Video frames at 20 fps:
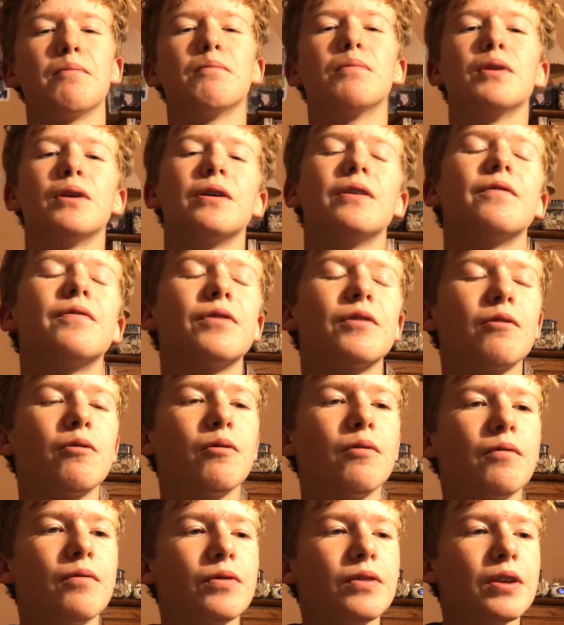But
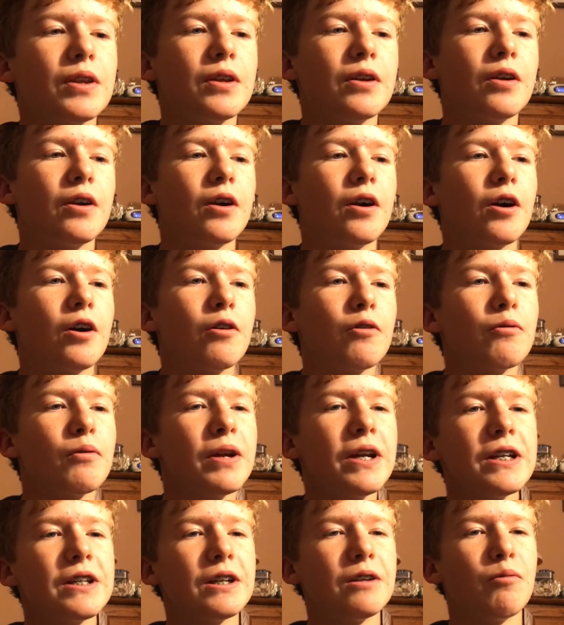her
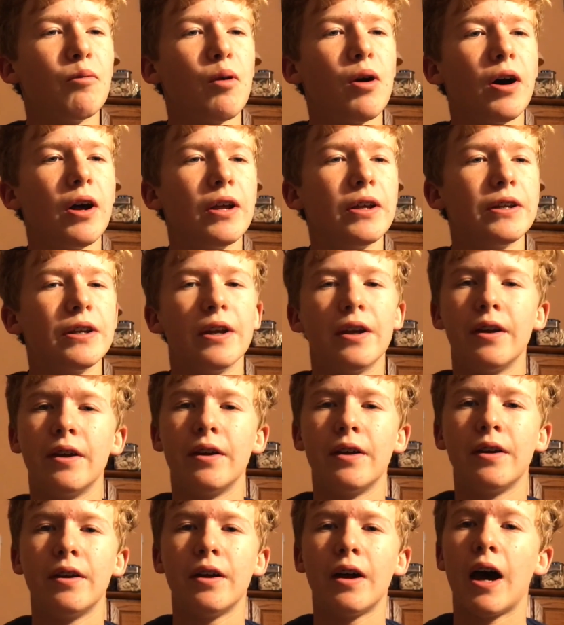reason was,
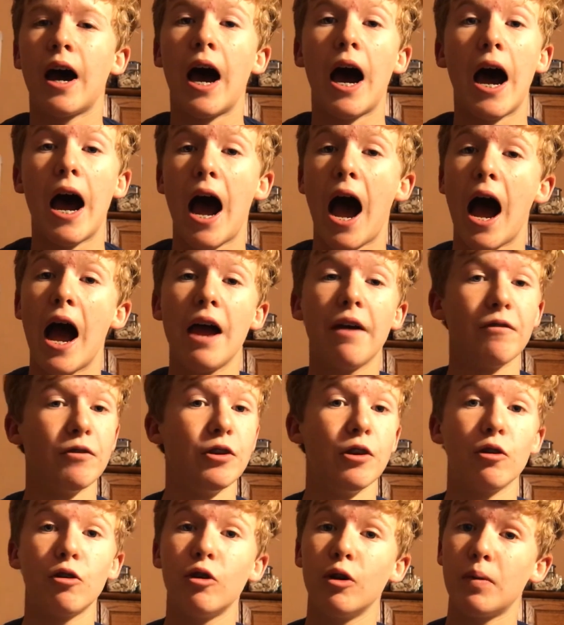I have
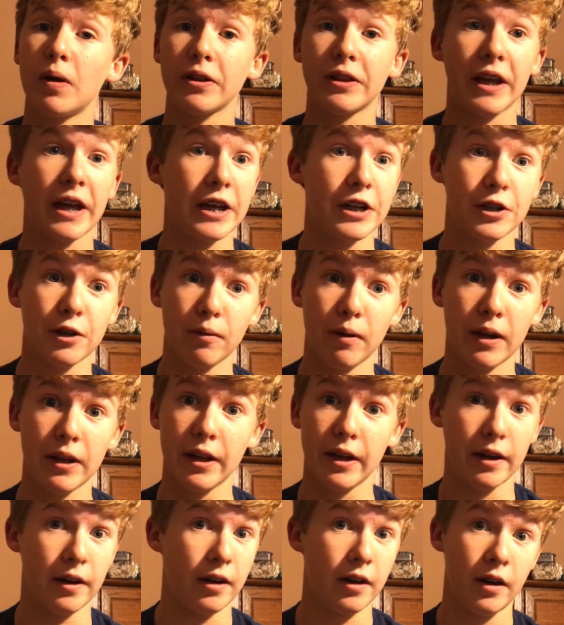no clue about the HOA
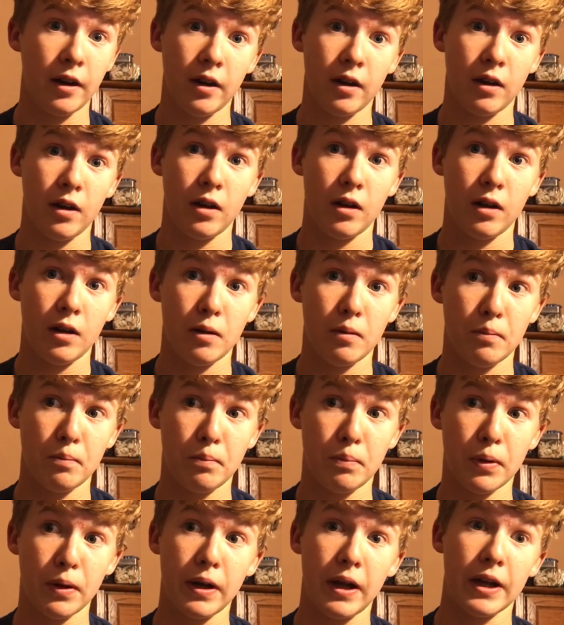there,
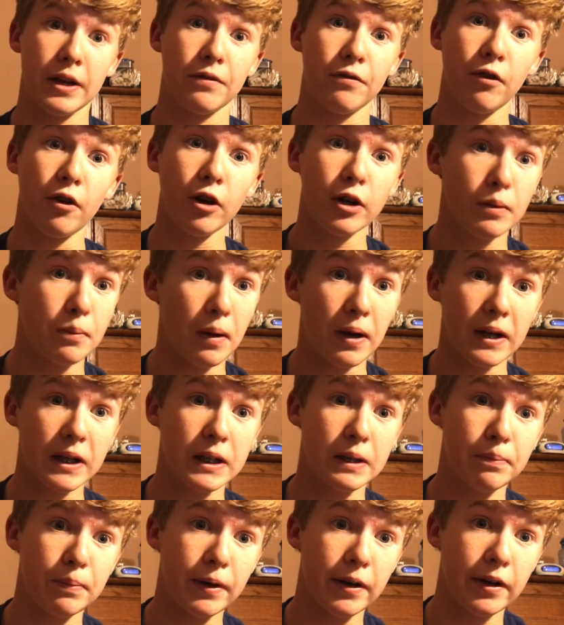but as far as my
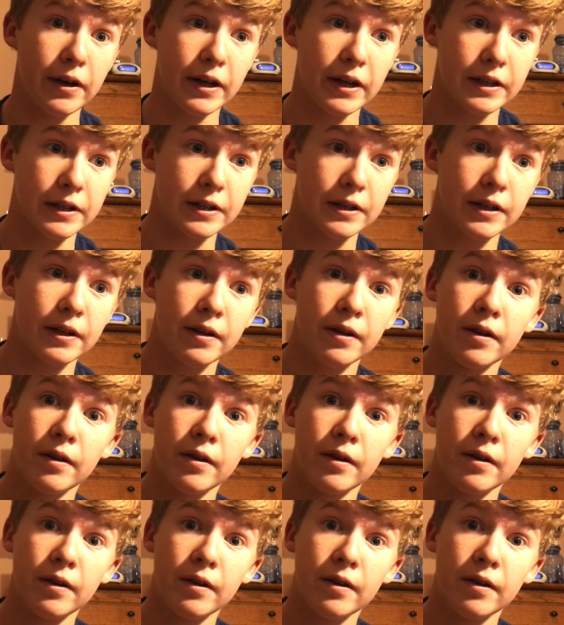experience,